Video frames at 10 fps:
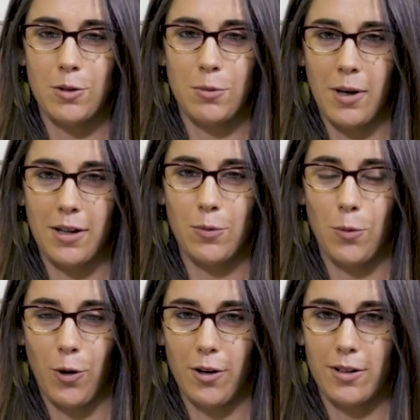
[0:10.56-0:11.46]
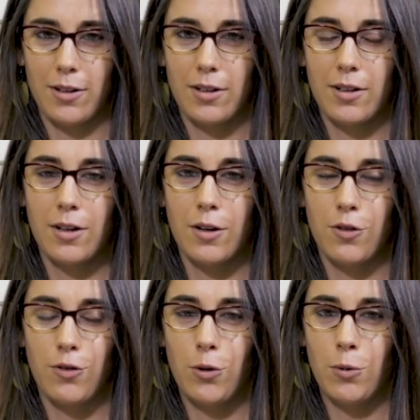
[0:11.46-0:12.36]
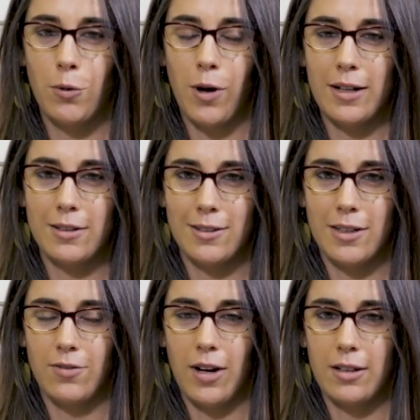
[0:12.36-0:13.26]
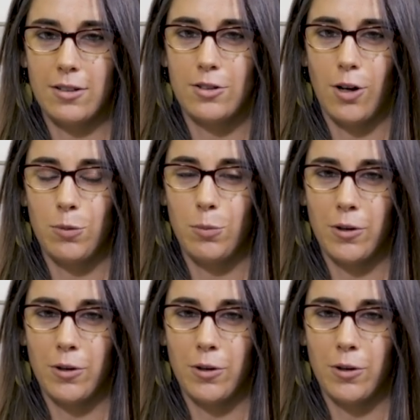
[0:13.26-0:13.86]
to make it work? Former White House advisor Todd